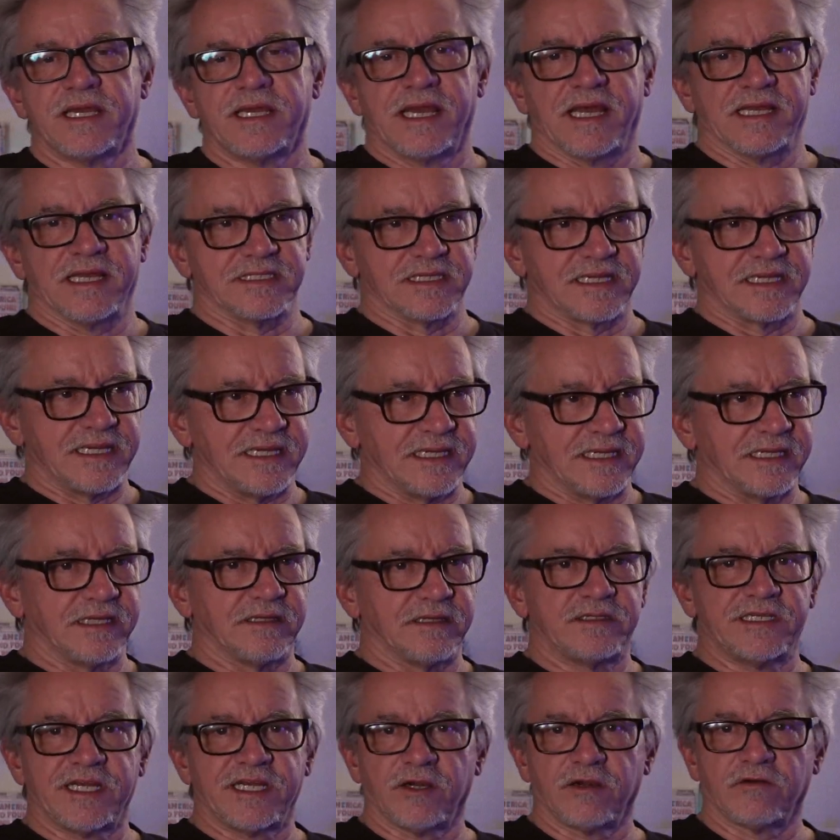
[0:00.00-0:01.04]
as a
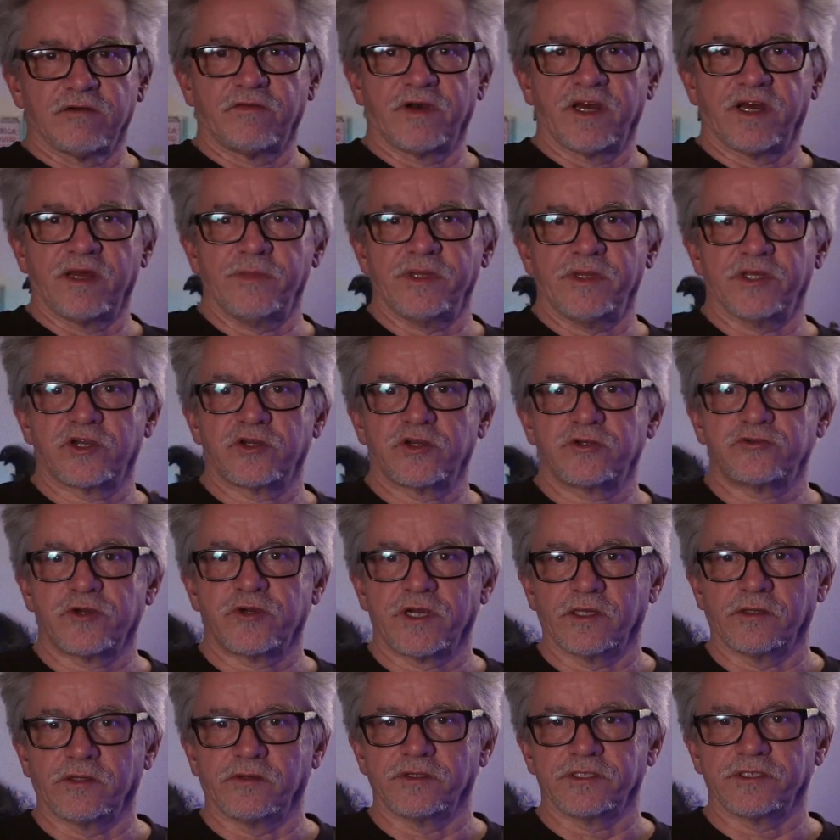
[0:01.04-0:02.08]
kid, terrified me. The
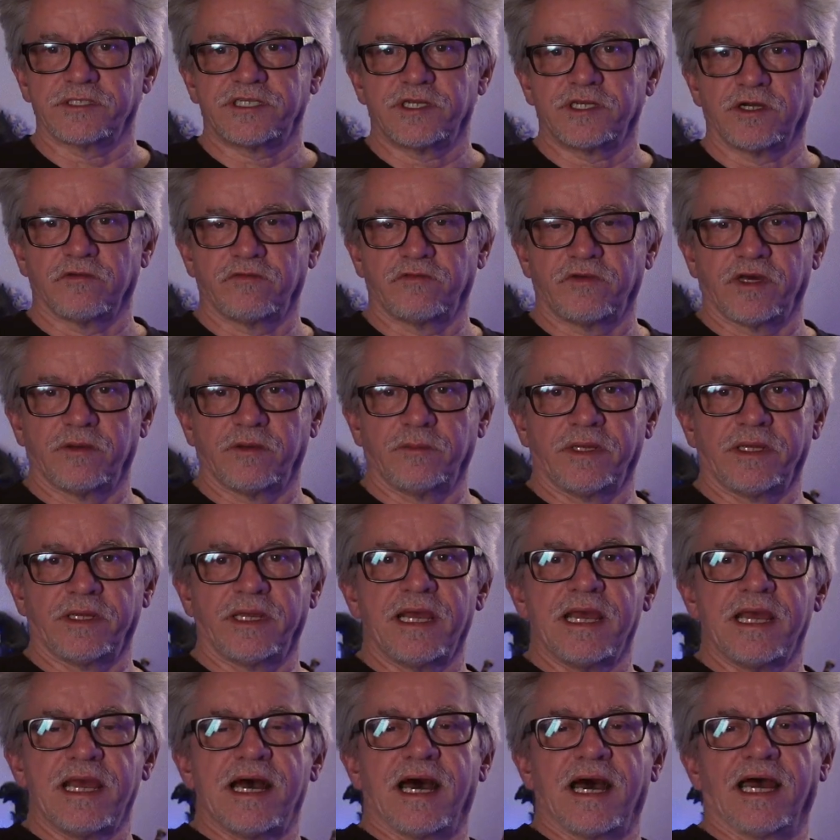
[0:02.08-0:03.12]
trailers terrified me.
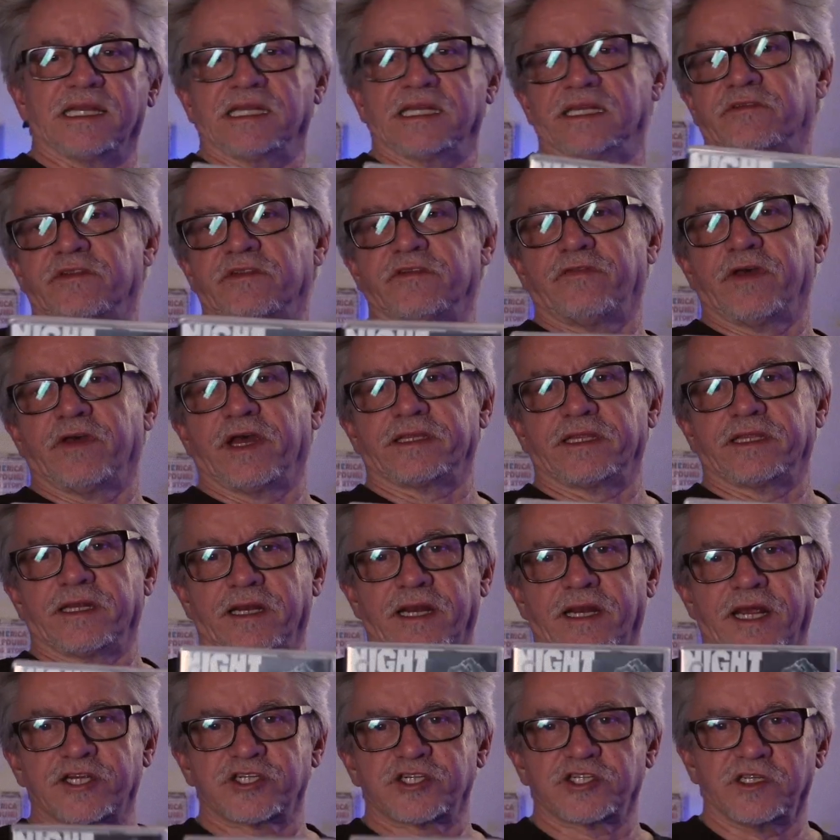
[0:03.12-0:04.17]
I love the fact that it
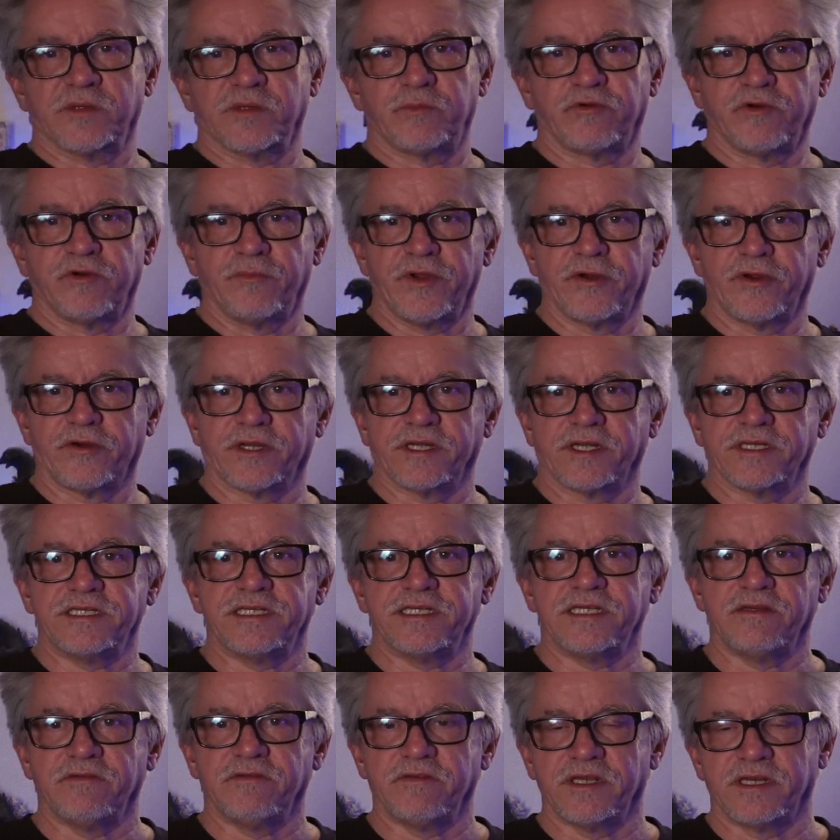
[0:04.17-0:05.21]
actually premiered on
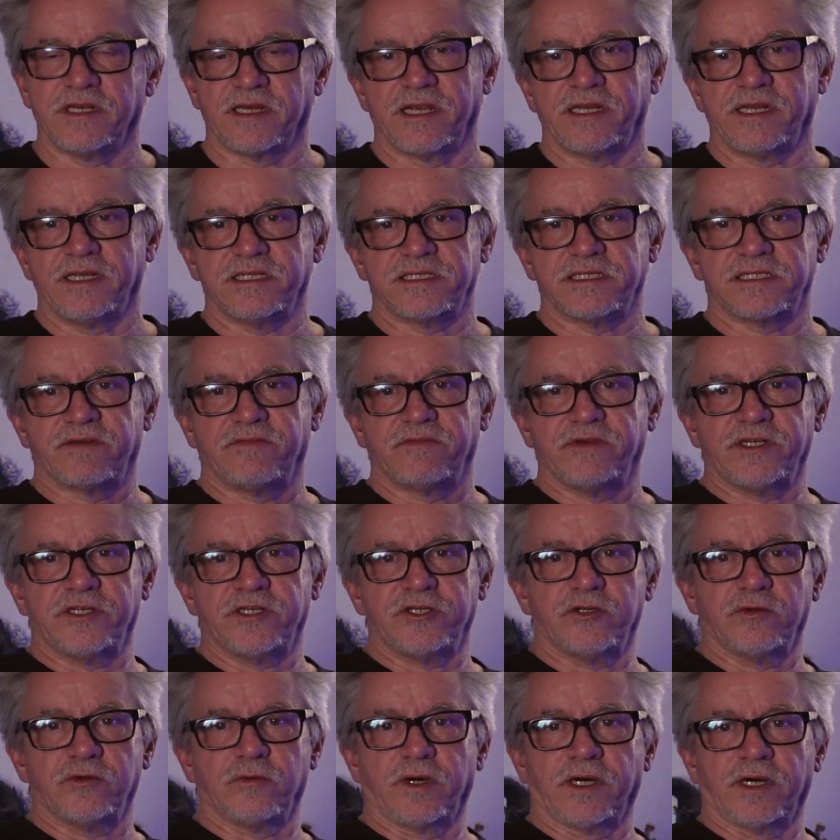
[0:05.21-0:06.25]
TV in
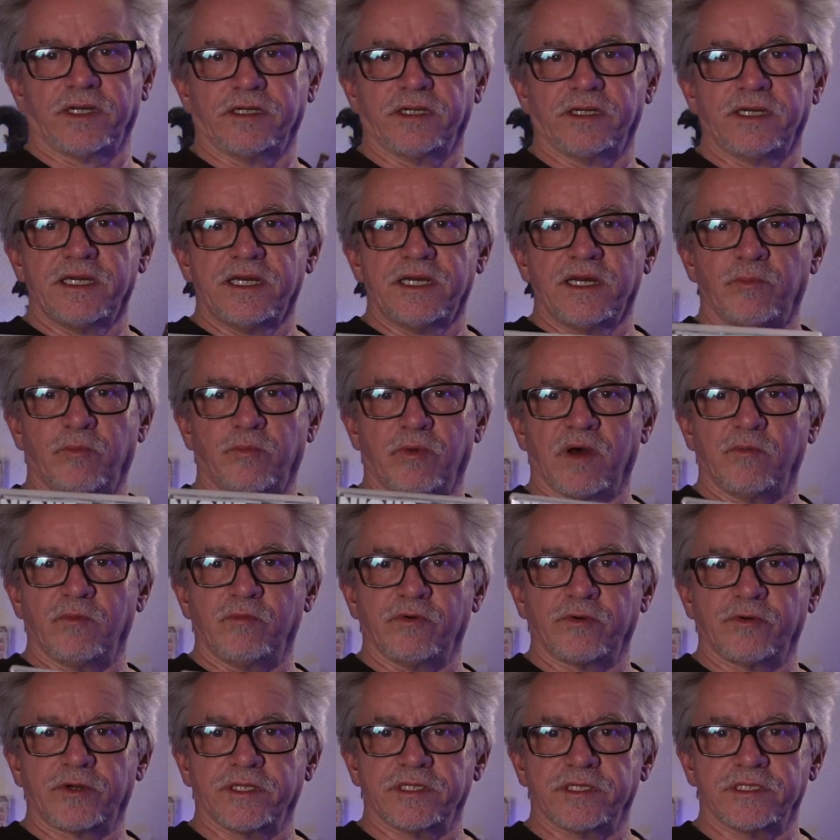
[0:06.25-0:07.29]
1972 on Bob
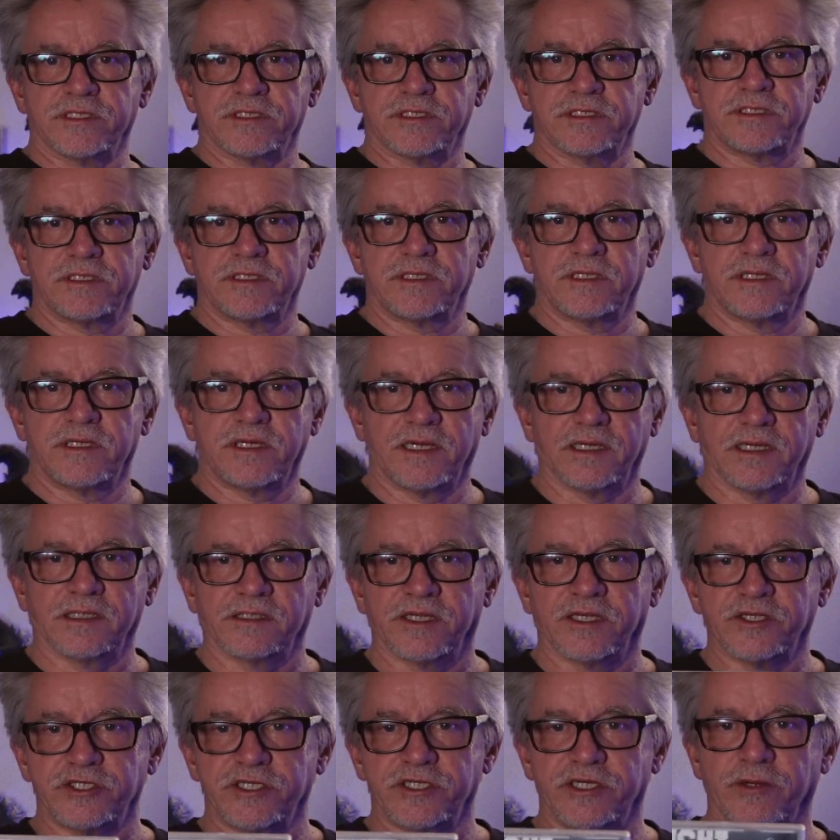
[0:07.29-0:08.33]
Wilkins'
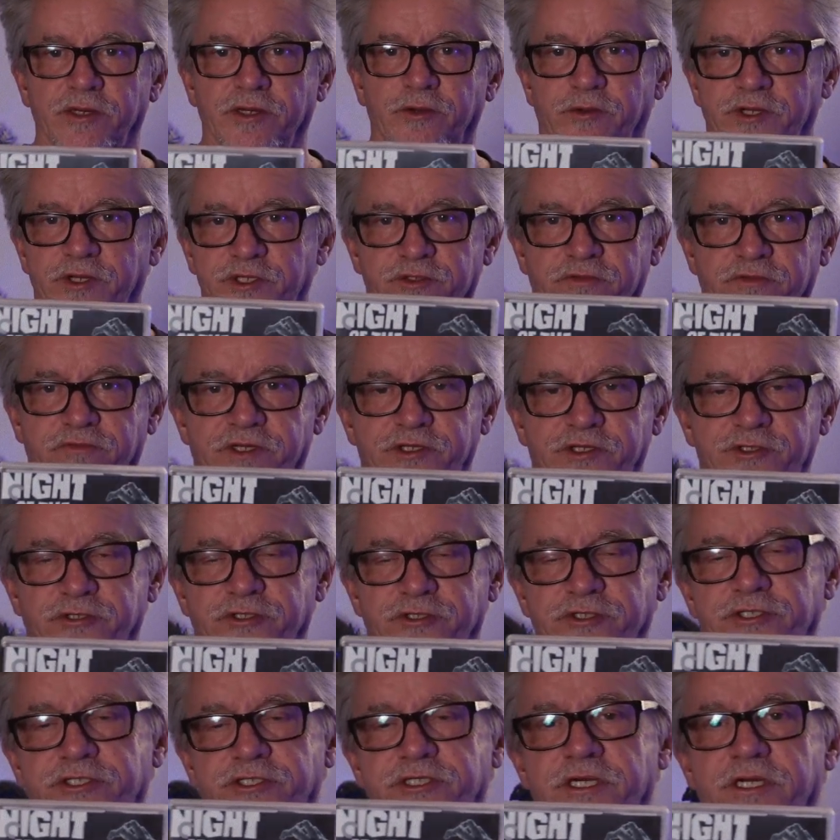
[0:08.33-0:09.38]
legendary Creature
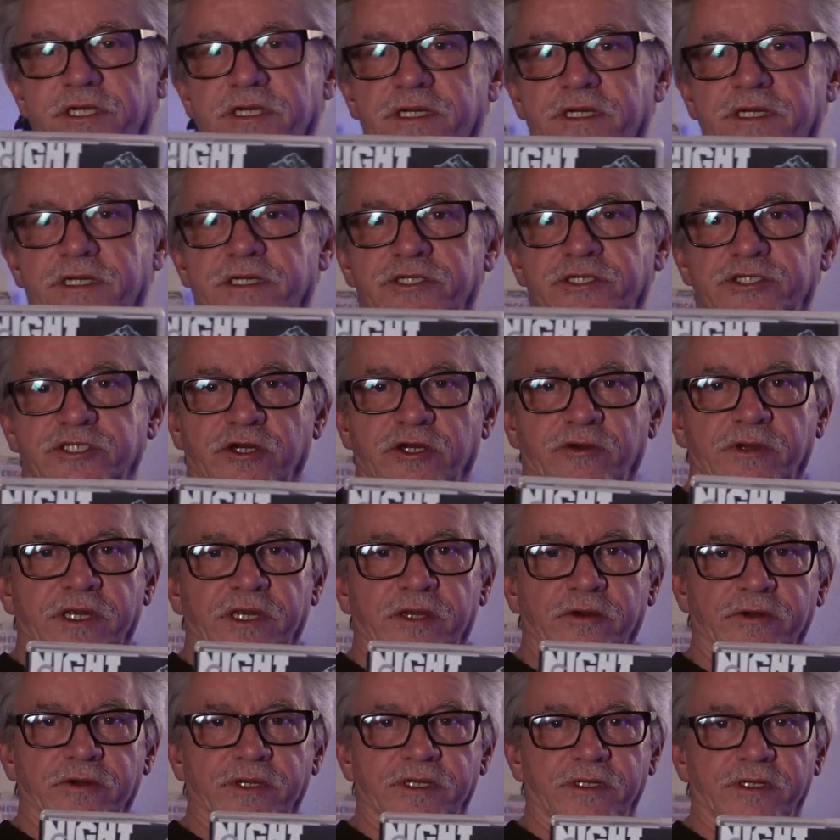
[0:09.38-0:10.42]
Features show
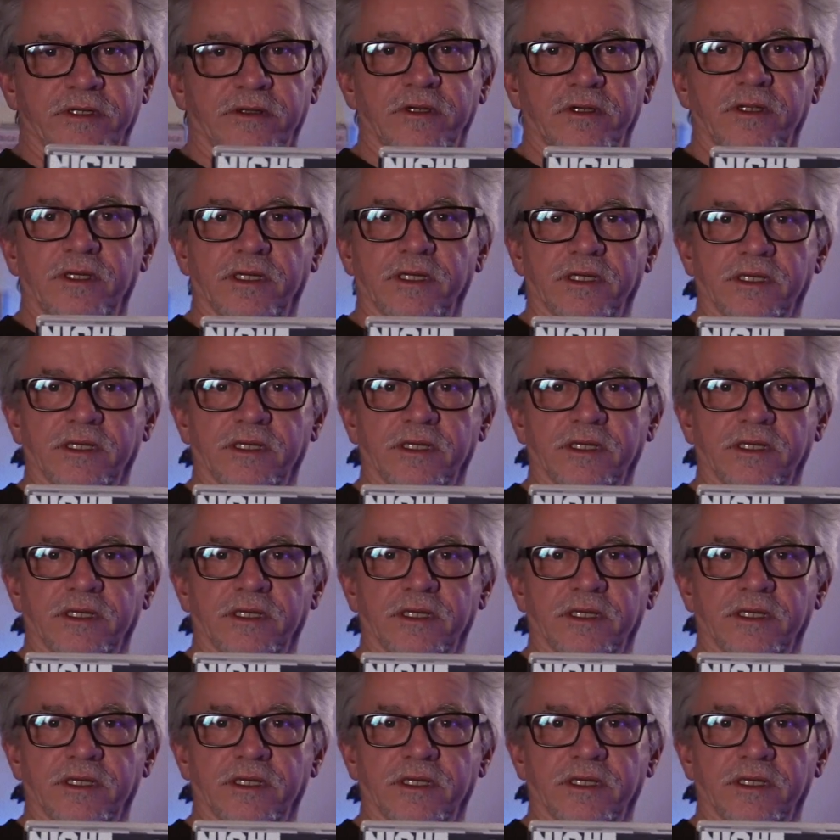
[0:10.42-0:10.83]
here in